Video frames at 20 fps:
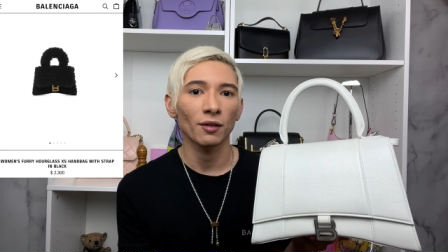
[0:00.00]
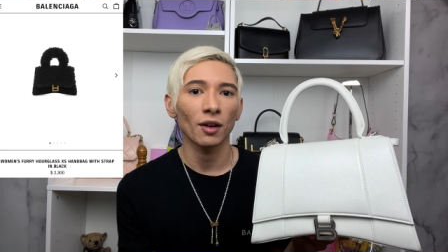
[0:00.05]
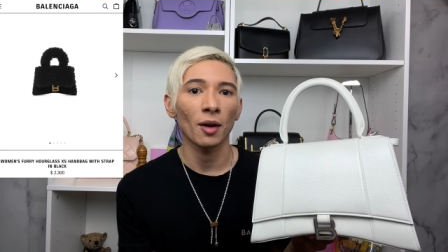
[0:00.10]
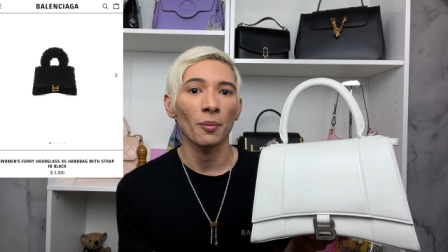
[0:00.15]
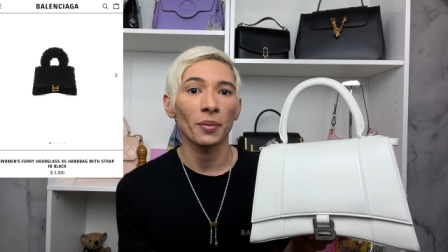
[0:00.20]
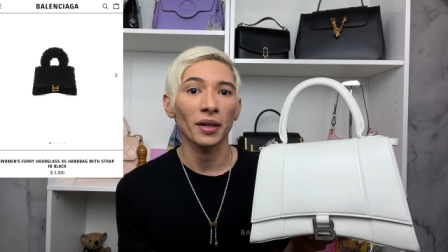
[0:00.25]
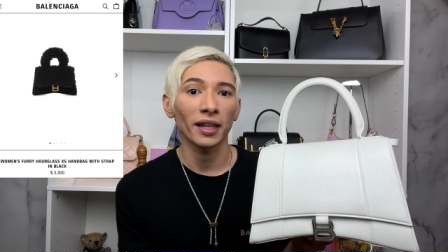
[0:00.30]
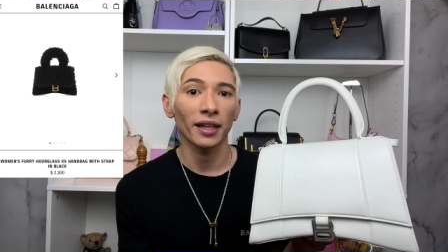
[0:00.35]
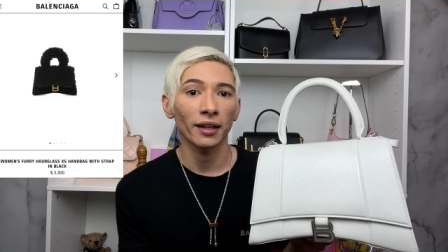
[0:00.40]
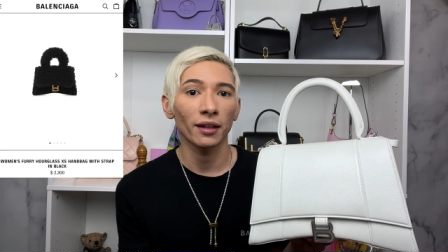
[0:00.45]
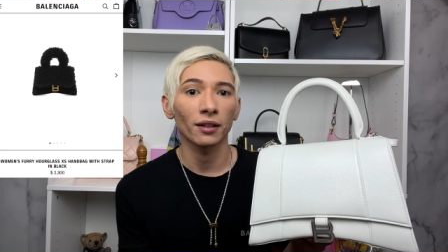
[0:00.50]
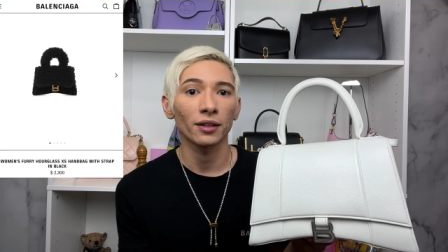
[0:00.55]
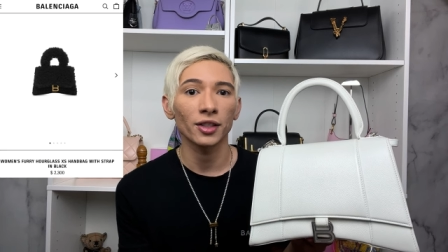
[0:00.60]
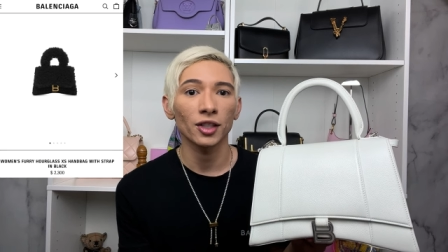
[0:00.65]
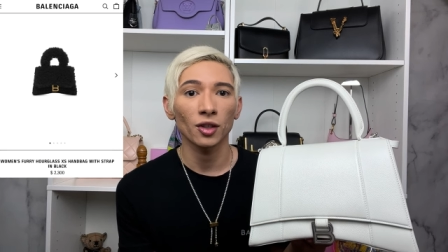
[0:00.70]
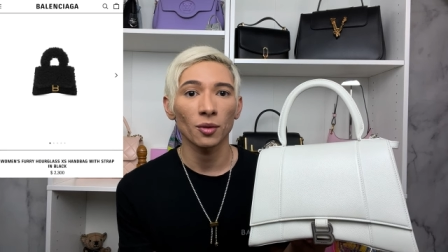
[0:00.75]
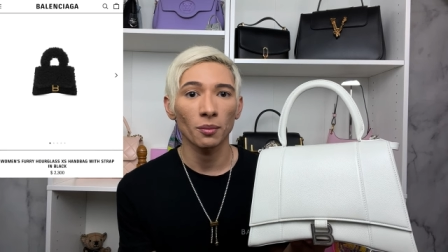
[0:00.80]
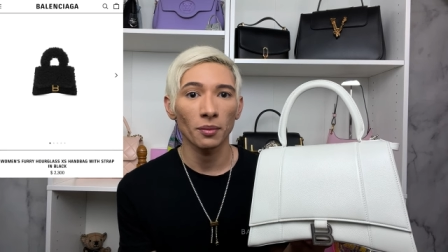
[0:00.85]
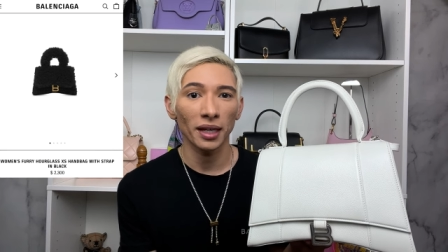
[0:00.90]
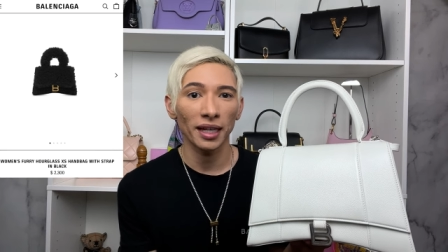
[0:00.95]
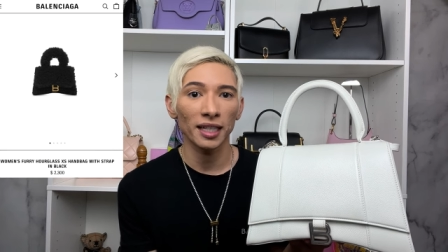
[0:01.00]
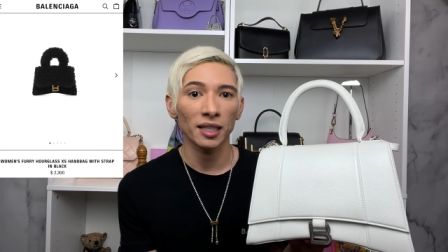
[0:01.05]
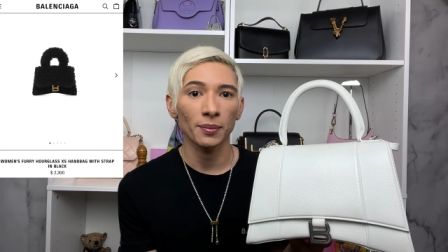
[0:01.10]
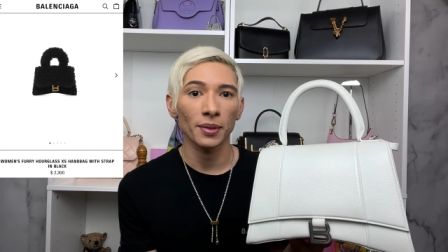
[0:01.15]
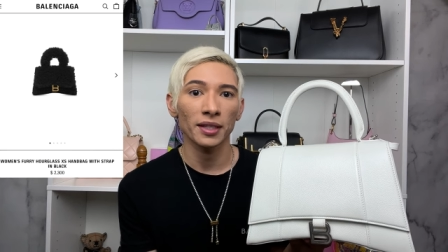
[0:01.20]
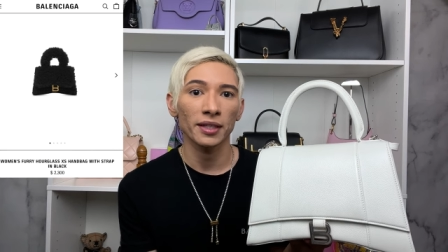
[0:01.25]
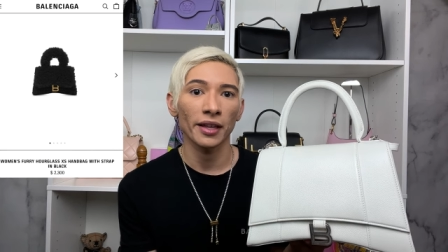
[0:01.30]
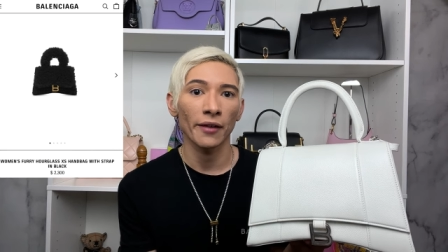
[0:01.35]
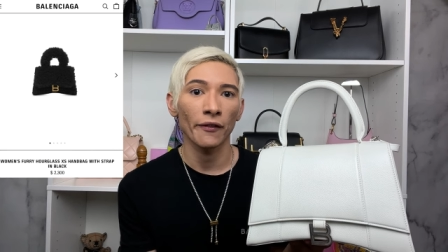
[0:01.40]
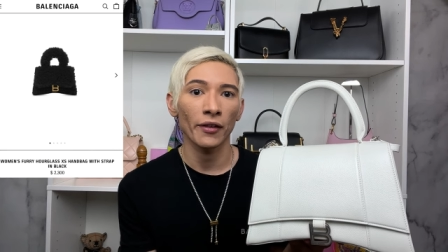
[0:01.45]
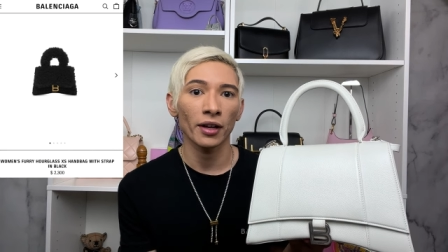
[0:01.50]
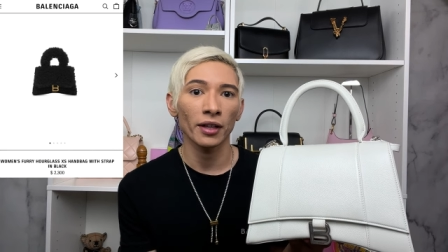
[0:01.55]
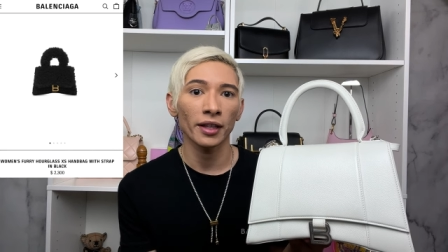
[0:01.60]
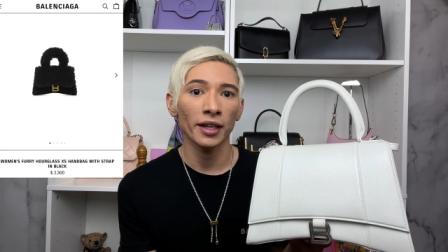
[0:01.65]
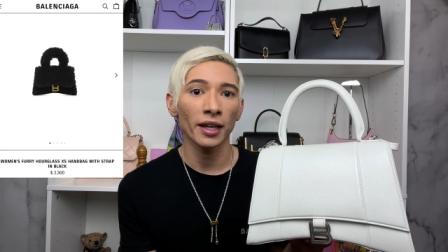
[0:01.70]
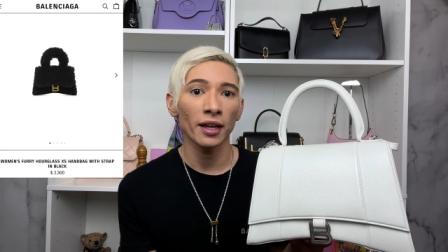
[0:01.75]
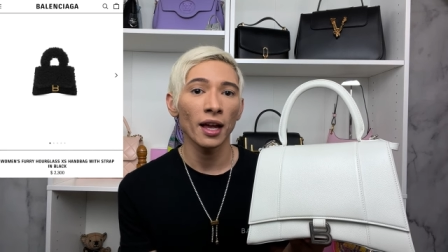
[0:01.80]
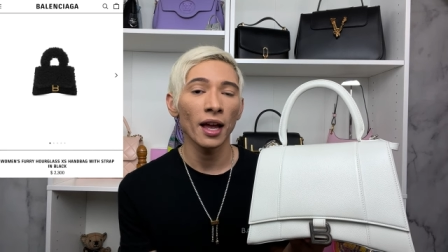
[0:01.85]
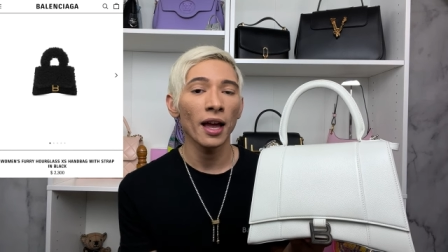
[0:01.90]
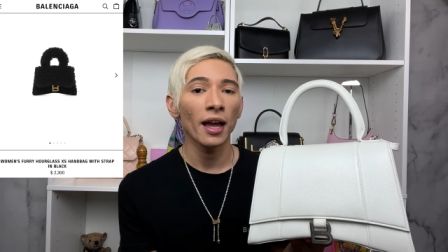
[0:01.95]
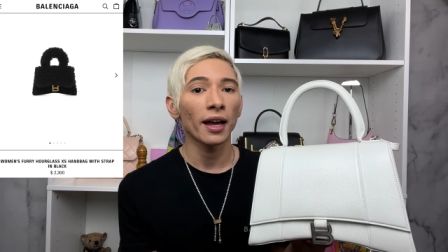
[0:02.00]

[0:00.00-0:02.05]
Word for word: appeal to me specifically.